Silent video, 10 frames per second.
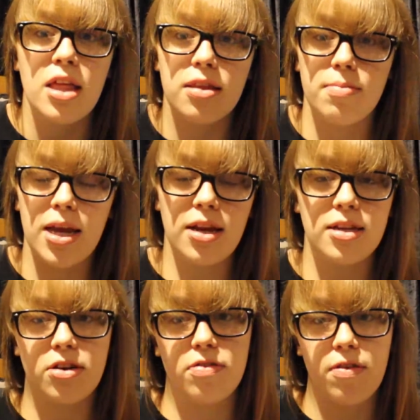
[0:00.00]
The main
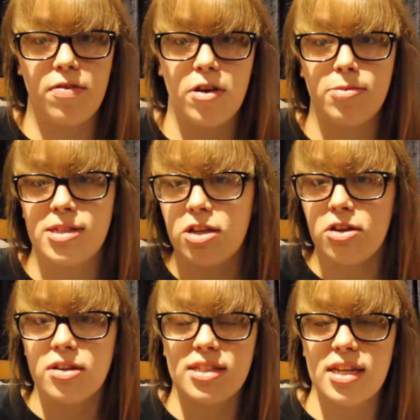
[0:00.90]
idea of the film is that you
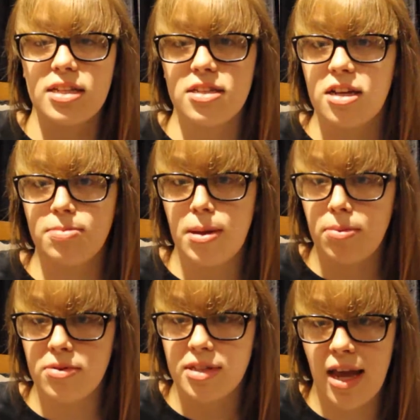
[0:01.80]
can see inside
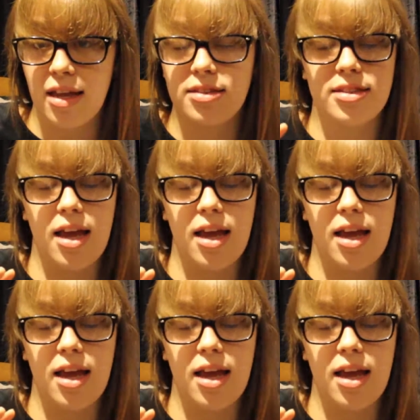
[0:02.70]
people's heads